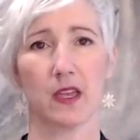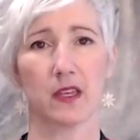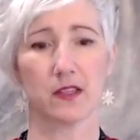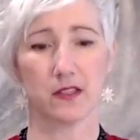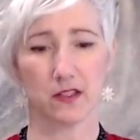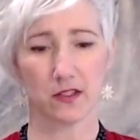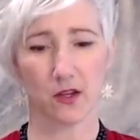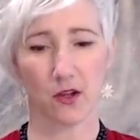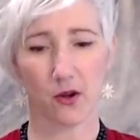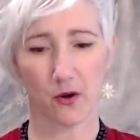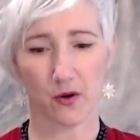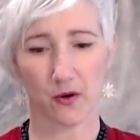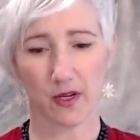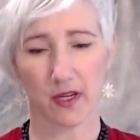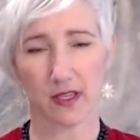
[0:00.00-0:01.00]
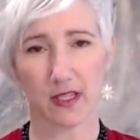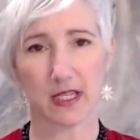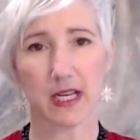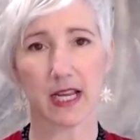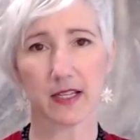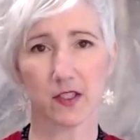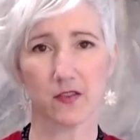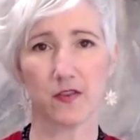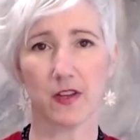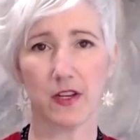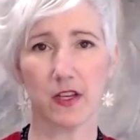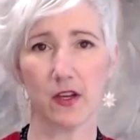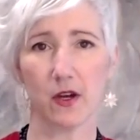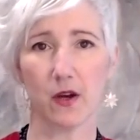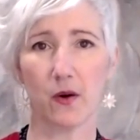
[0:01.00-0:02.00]
And so in the next
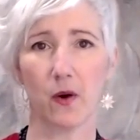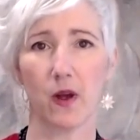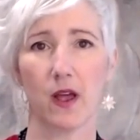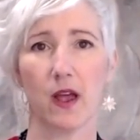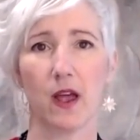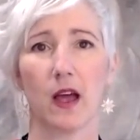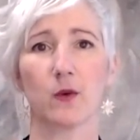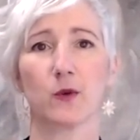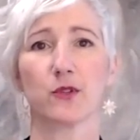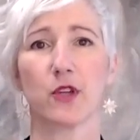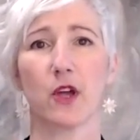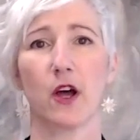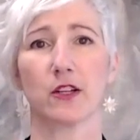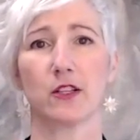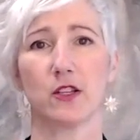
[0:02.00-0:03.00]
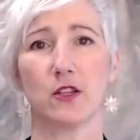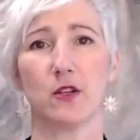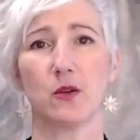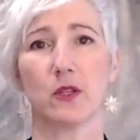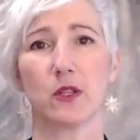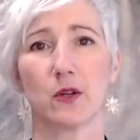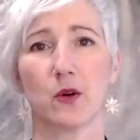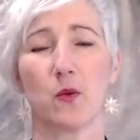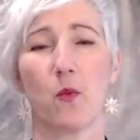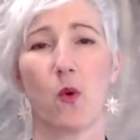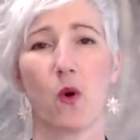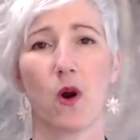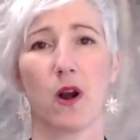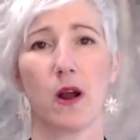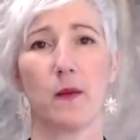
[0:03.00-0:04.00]
video, I will talk to you a little
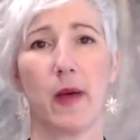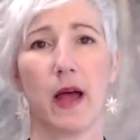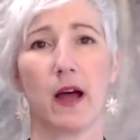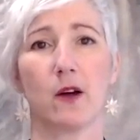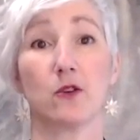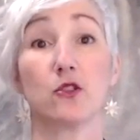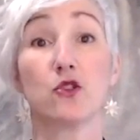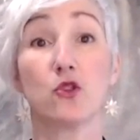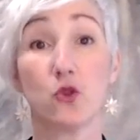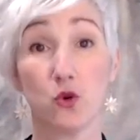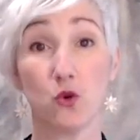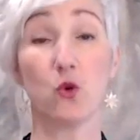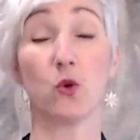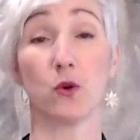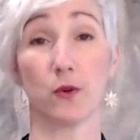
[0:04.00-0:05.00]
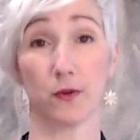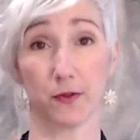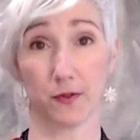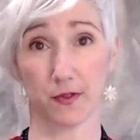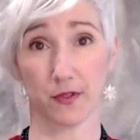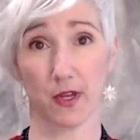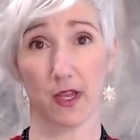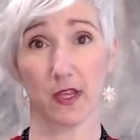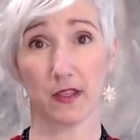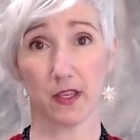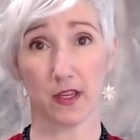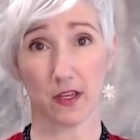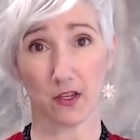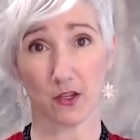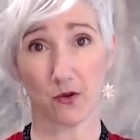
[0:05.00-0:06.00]
more about tools
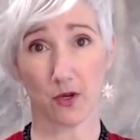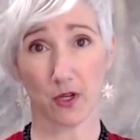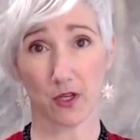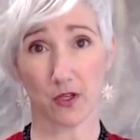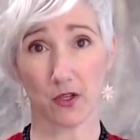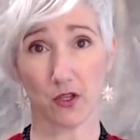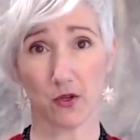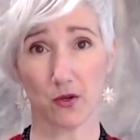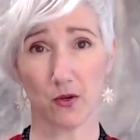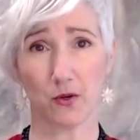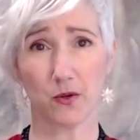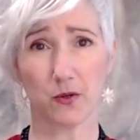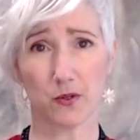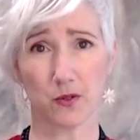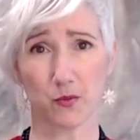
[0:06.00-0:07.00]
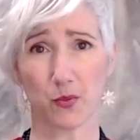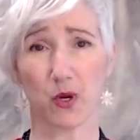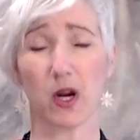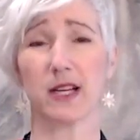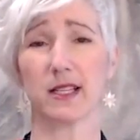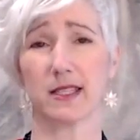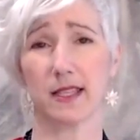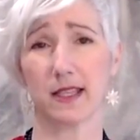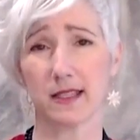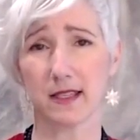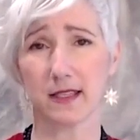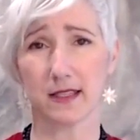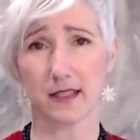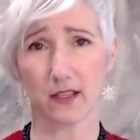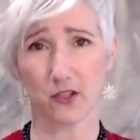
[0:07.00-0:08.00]
that you can use,
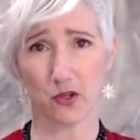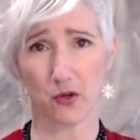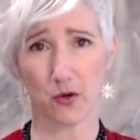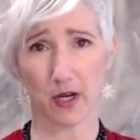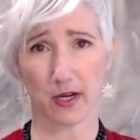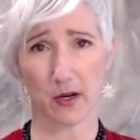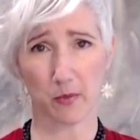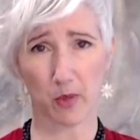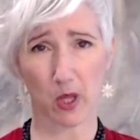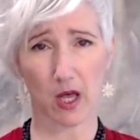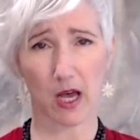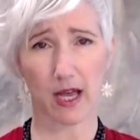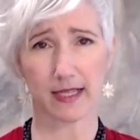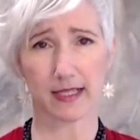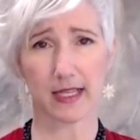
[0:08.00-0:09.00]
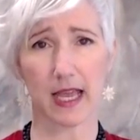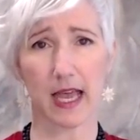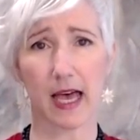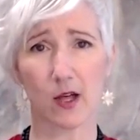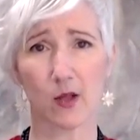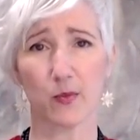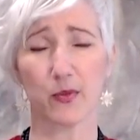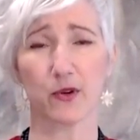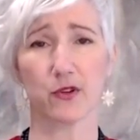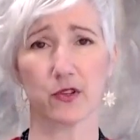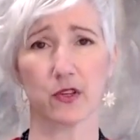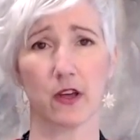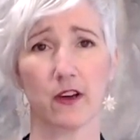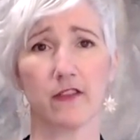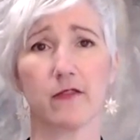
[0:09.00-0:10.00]
processes that you can apply to help
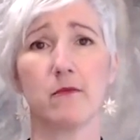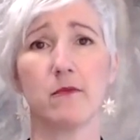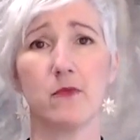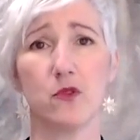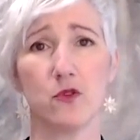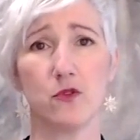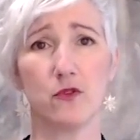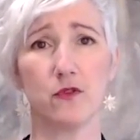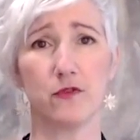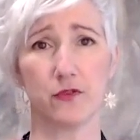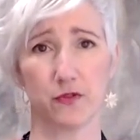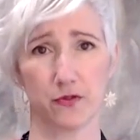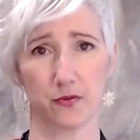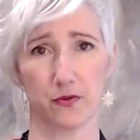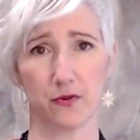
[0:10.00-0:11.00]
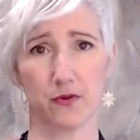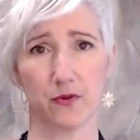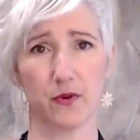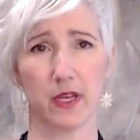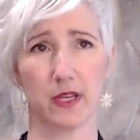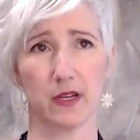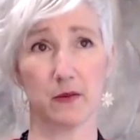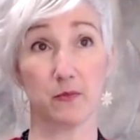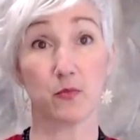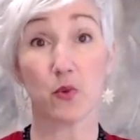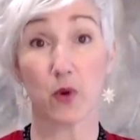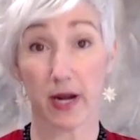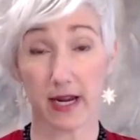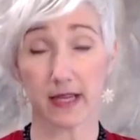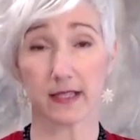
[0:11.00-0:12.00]
yourself move through and
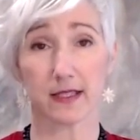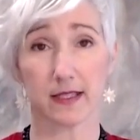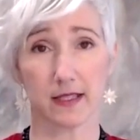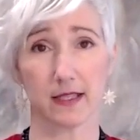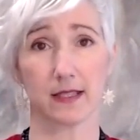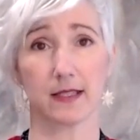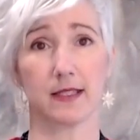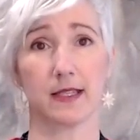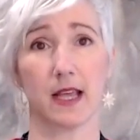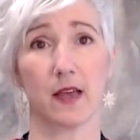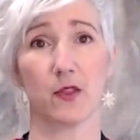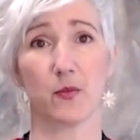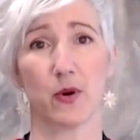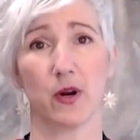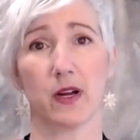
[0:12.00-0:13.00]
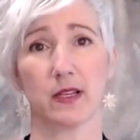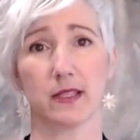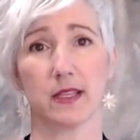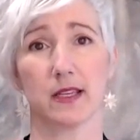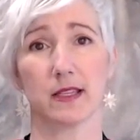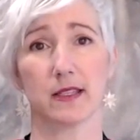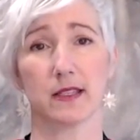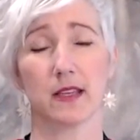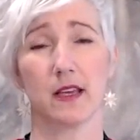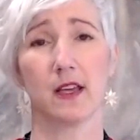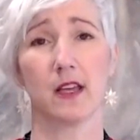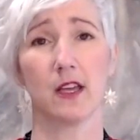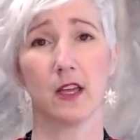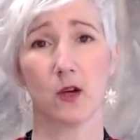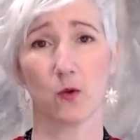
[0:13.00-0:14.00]
embrace this death process
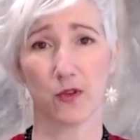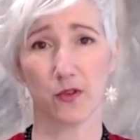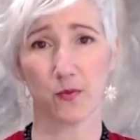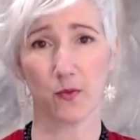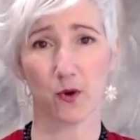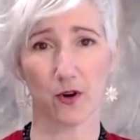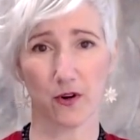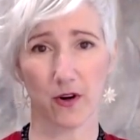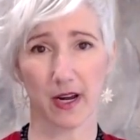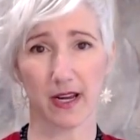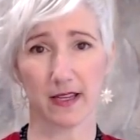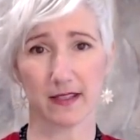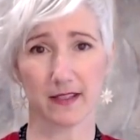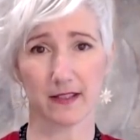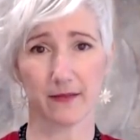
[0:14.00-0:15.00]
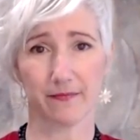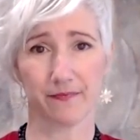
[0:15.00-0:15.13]
with more grace.